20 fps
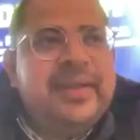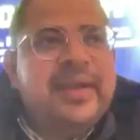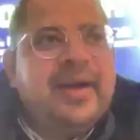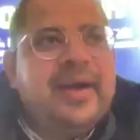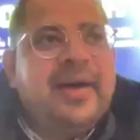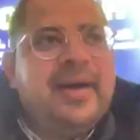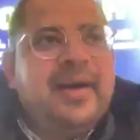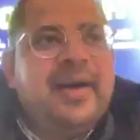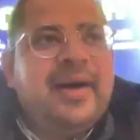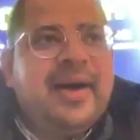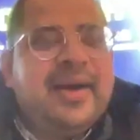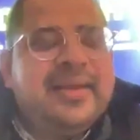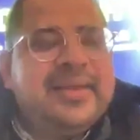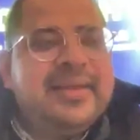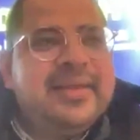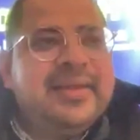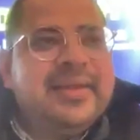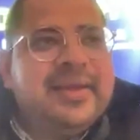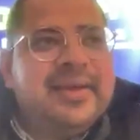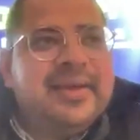
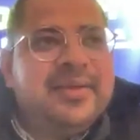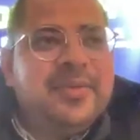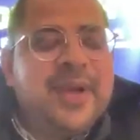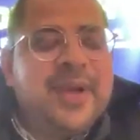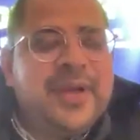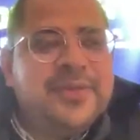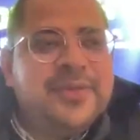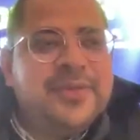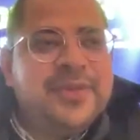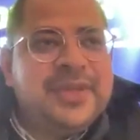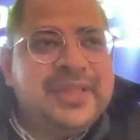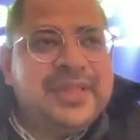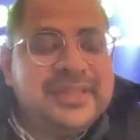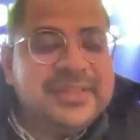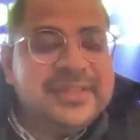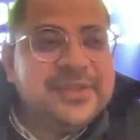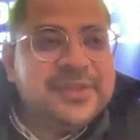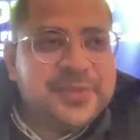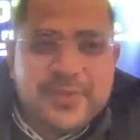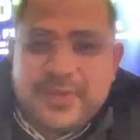one of the
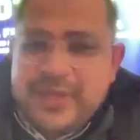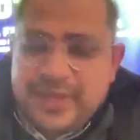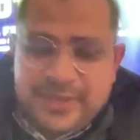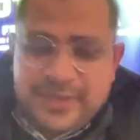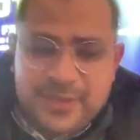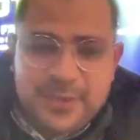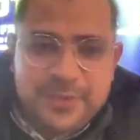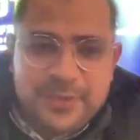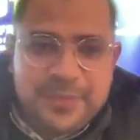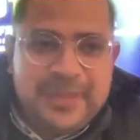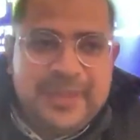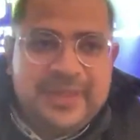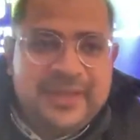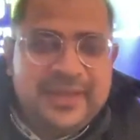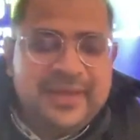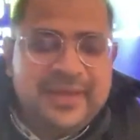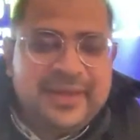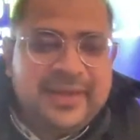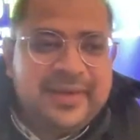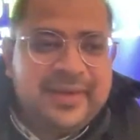reasons for that could be
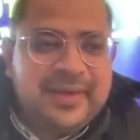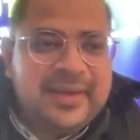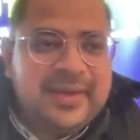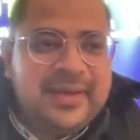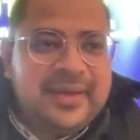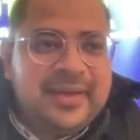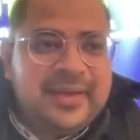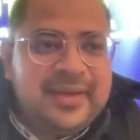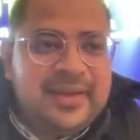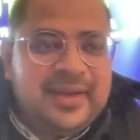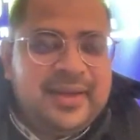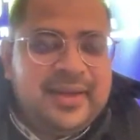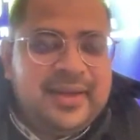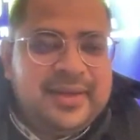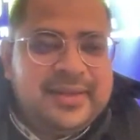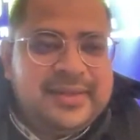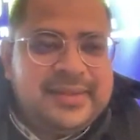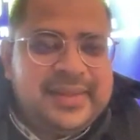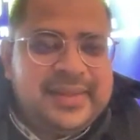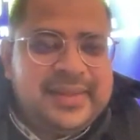that
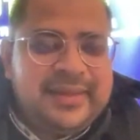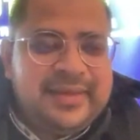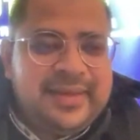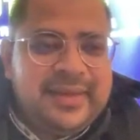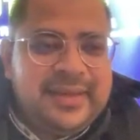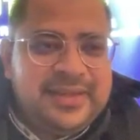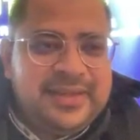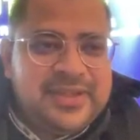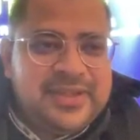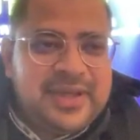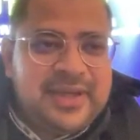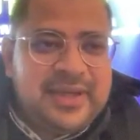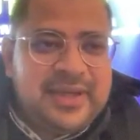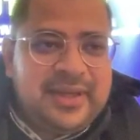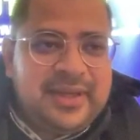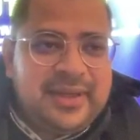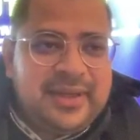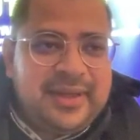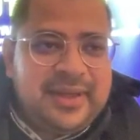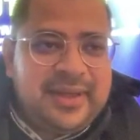Central
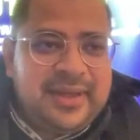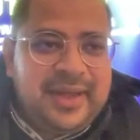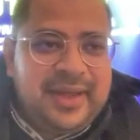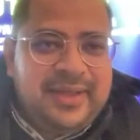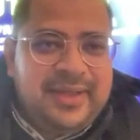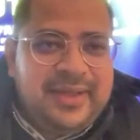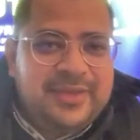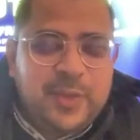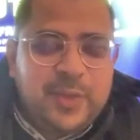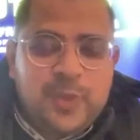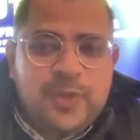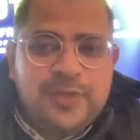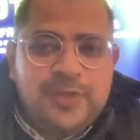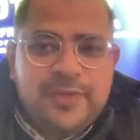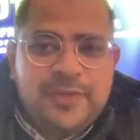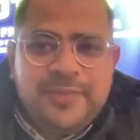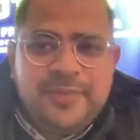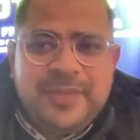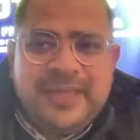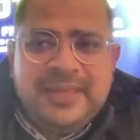Asia has
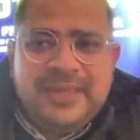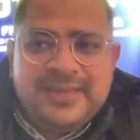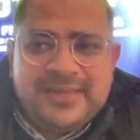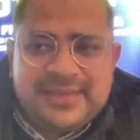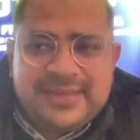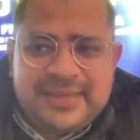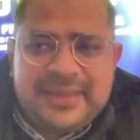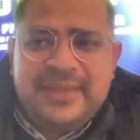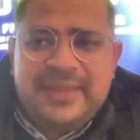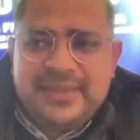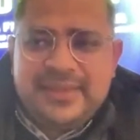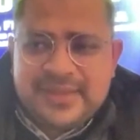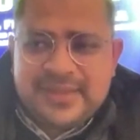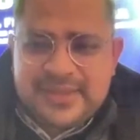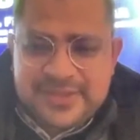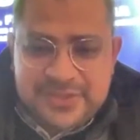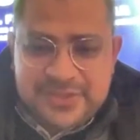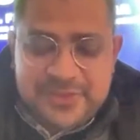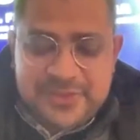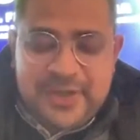always been seen as a
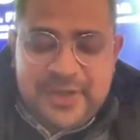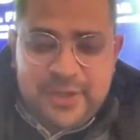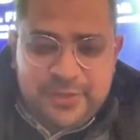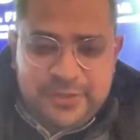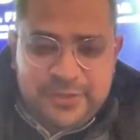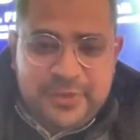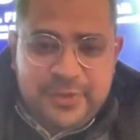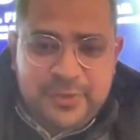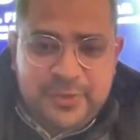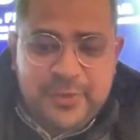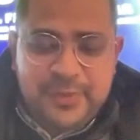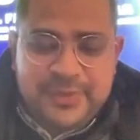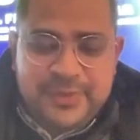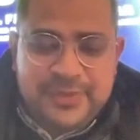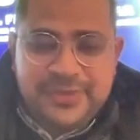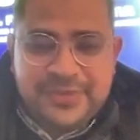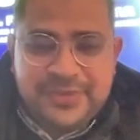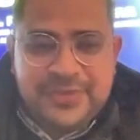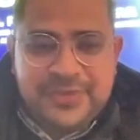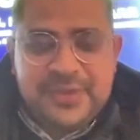sphere of
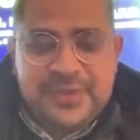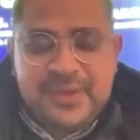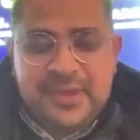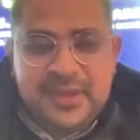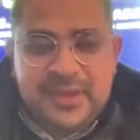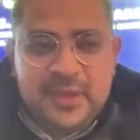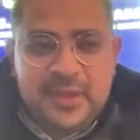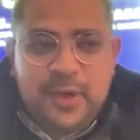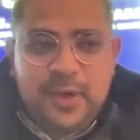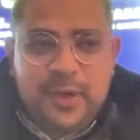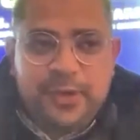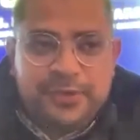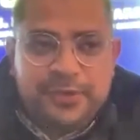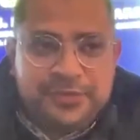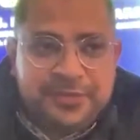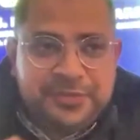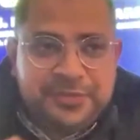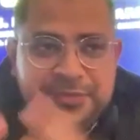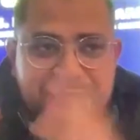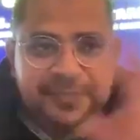influence
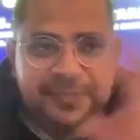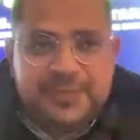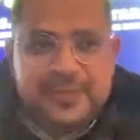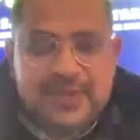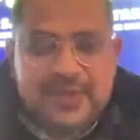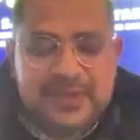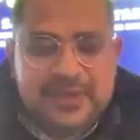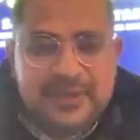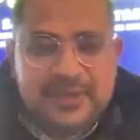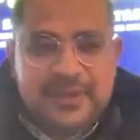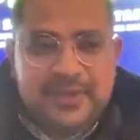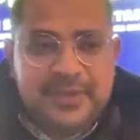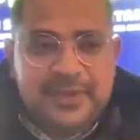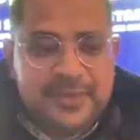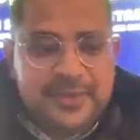of the